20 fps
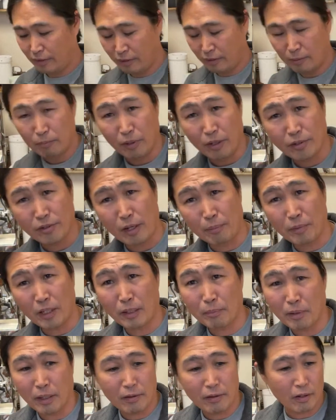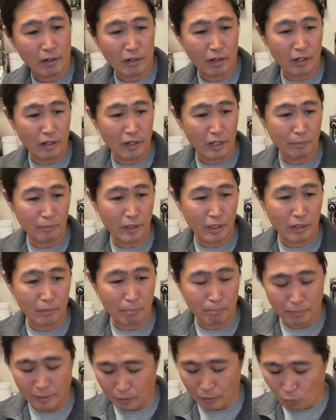Because I'm not a big, uh, I'm not a
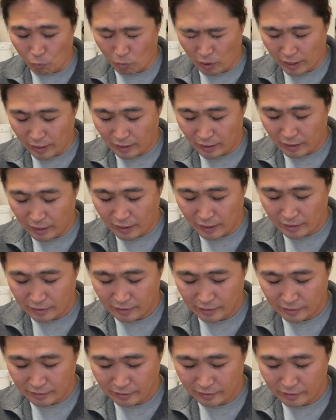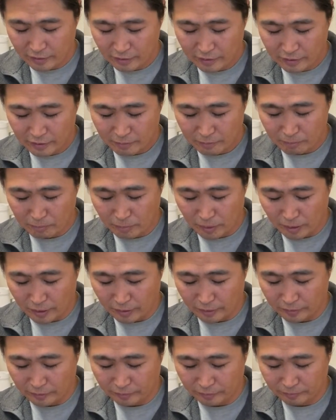big wine guy,
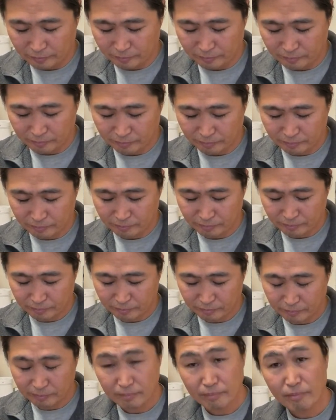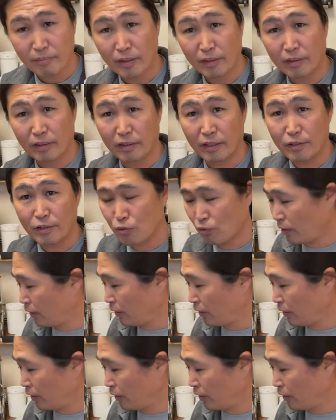but let's try